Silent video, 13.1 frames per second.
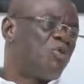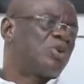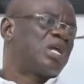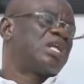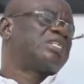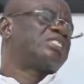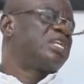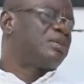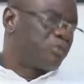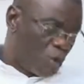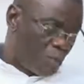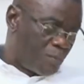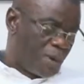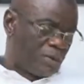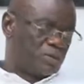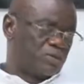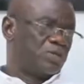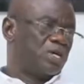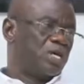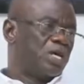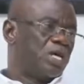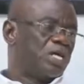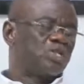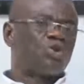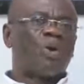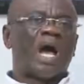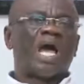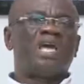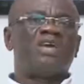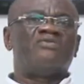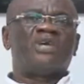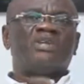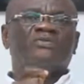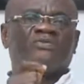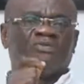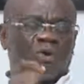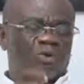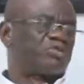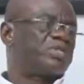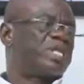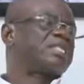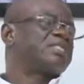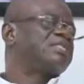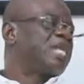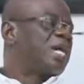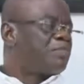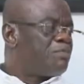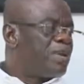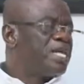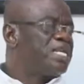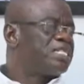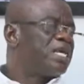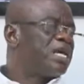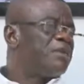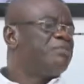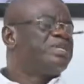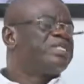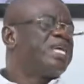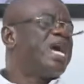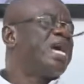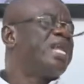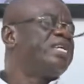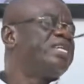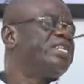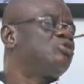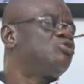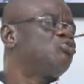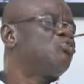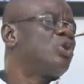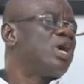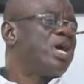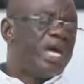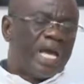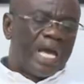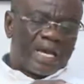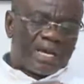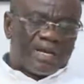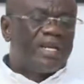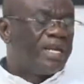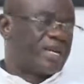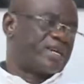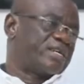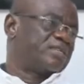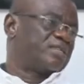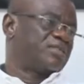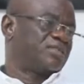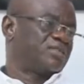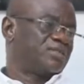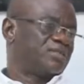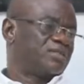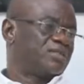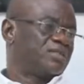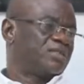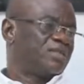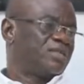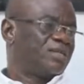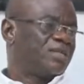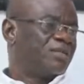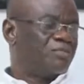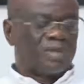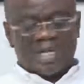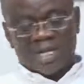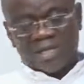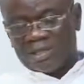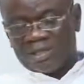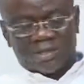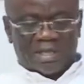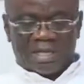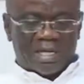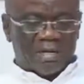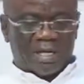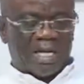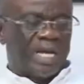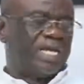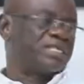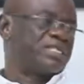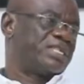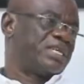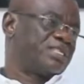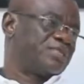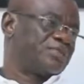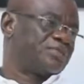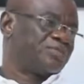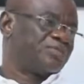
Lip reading: more than a chief's compound. Mm. So I even fought that that place be turned into a clinic. But then I hesitated.